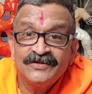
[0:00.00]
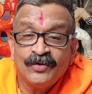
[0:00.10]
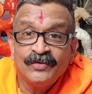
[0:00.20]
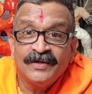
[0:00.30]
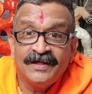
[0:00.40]

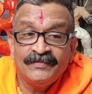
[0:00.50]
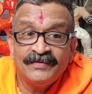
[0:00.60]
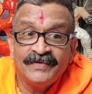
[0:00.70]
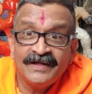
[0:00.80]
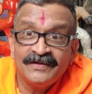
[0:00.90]
So
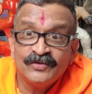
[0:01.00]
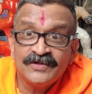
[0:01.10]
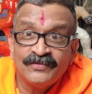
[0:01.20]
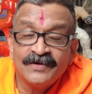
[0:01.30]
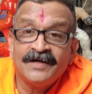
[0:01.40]
even we
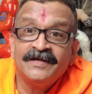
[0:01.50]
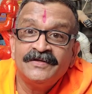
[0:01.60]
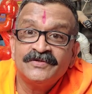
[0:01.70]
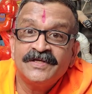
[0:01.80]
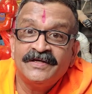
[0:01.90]
Hindus have to
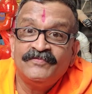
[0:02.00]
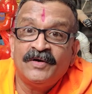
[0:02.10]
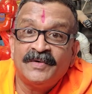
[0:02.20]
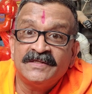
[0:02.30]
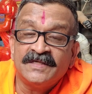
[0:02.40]
continuously
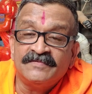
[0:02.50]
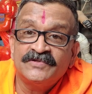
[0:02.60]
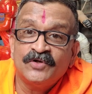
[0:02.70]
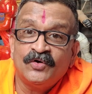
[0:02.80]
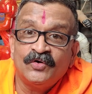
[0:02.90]
reform
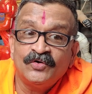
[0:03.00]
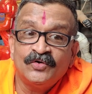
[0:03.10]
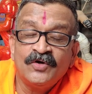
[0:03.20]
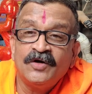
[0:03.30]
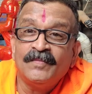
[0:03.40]
ourselves. So
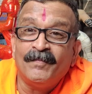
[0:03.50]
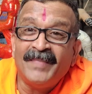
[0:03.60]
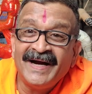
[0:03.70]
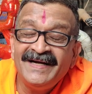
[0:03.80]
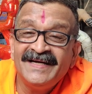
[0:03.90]
do not
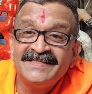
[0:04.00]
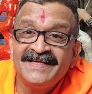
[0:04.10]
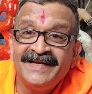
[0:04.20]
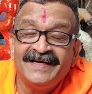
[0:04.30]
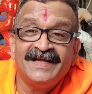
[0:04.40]

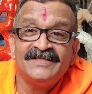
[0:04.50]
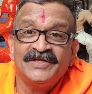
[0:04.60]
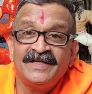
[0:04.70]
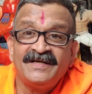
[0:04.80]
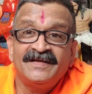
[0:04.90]
mindlessly
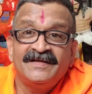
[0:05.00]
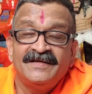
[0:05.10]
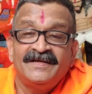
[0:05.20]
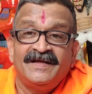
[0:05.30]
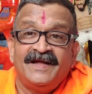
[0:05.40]
indulge in
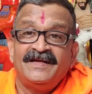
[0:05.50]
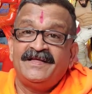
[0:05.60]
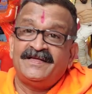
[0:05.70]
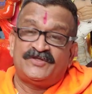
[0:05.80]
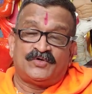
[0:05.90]

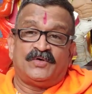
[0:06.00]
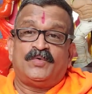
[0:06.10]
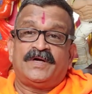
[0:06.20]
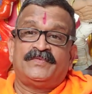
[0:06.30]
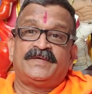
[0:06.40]
any ritual,
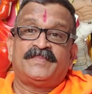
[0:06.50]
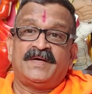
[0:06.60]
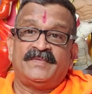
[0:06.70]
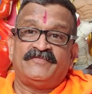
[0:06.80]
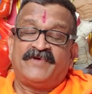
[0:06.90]
whatever it
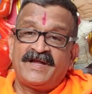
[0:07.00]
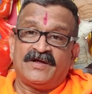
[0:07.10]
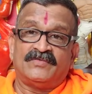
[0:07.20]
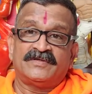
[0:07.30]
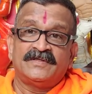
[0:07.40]
might be.
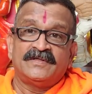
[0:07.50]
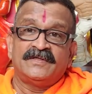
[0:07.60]
Find out.